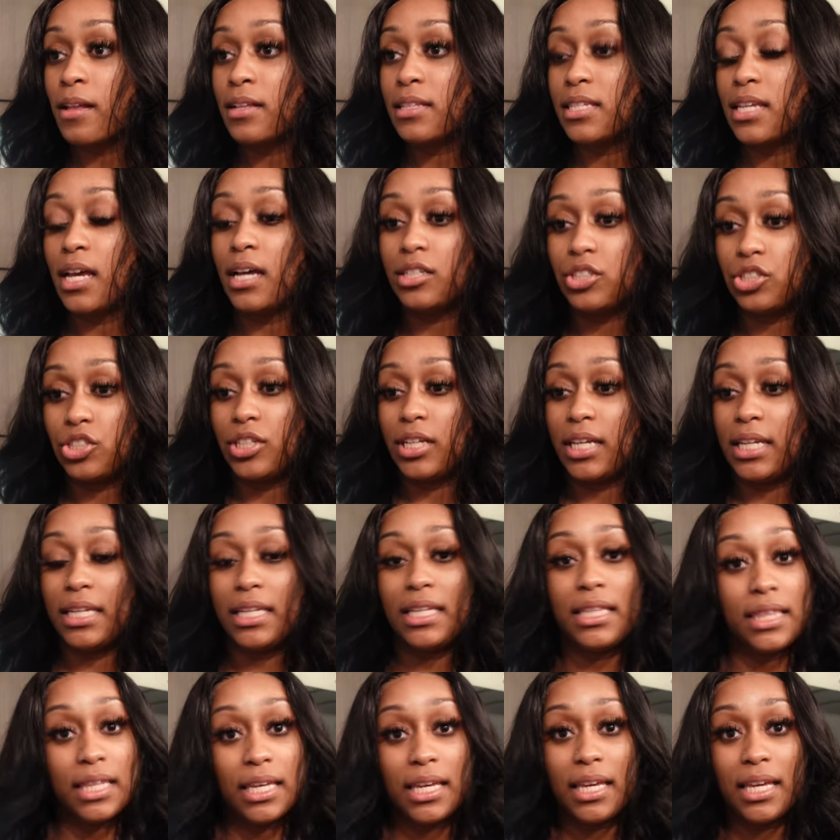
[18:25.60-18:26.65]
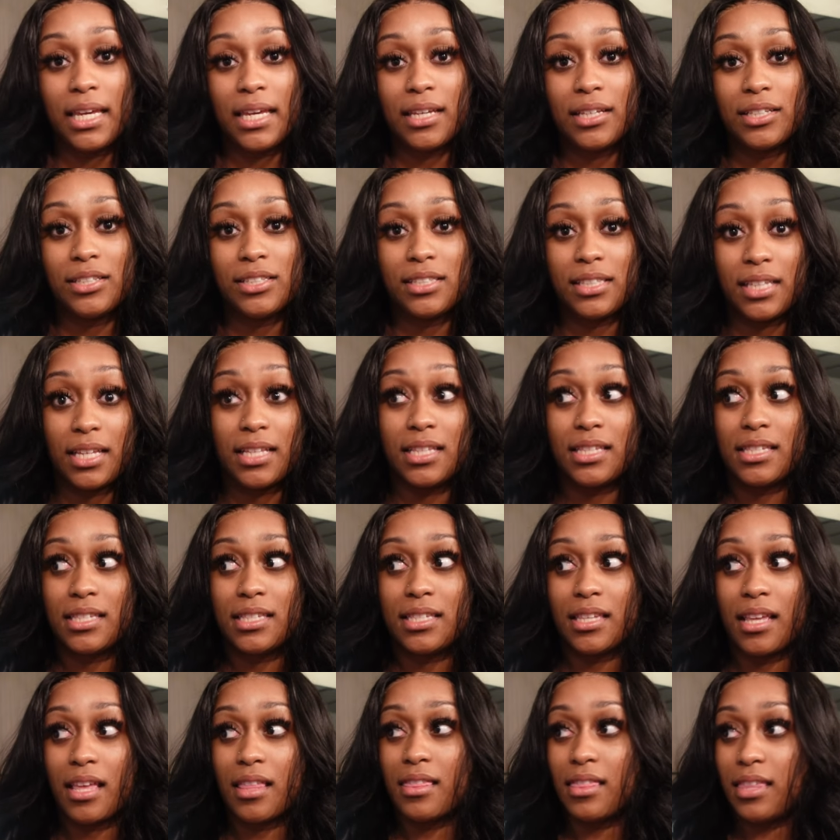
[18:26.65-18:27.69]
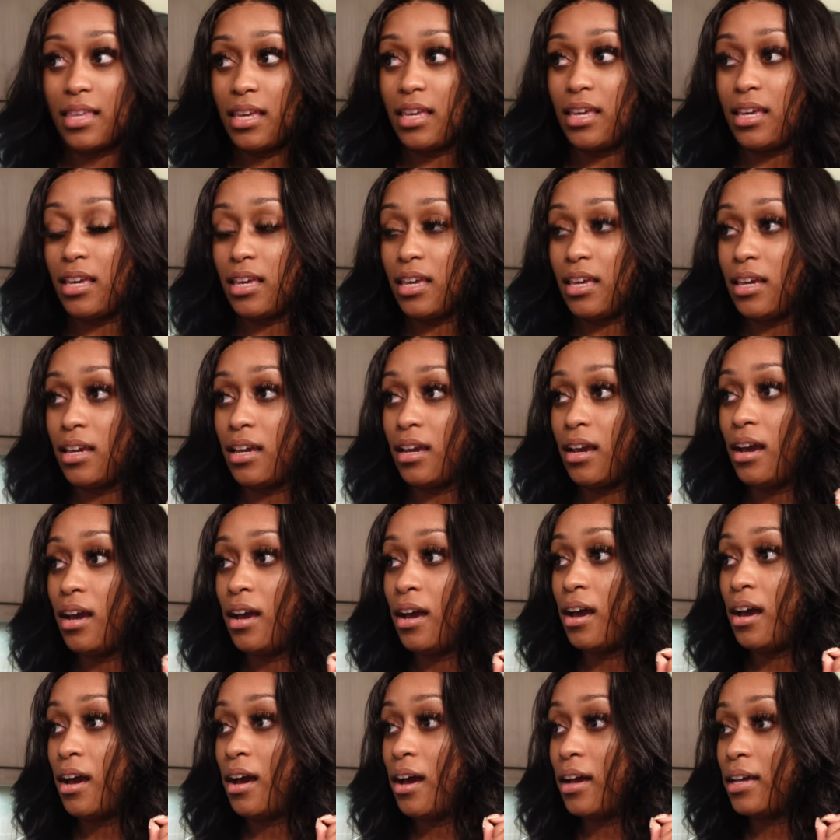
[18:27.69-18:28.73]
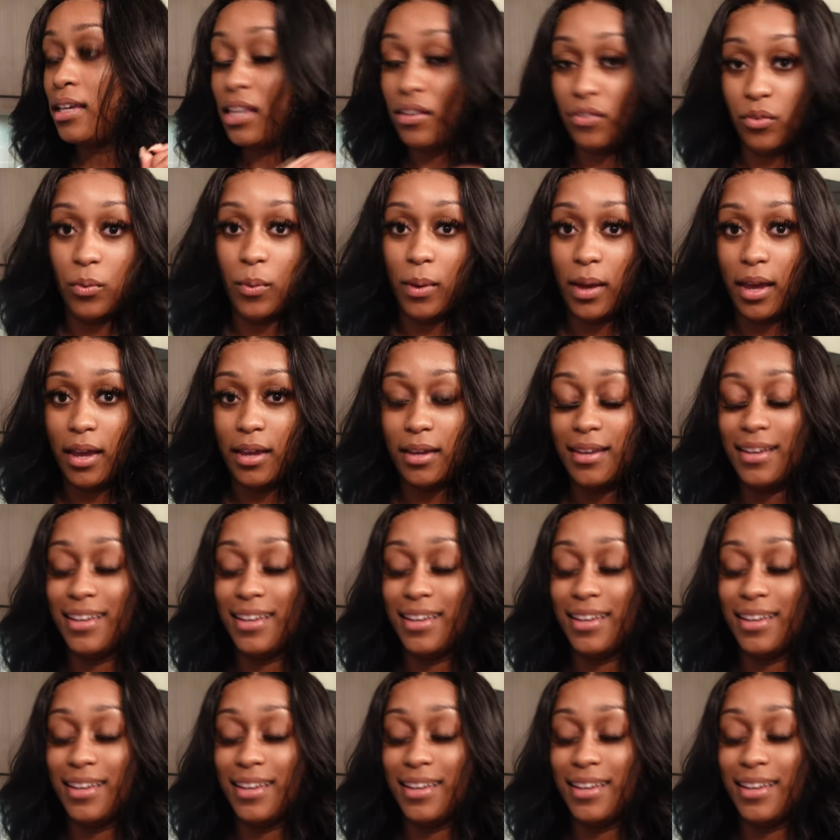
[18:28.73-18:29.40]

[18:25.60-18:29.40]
touched anything since the giveaway.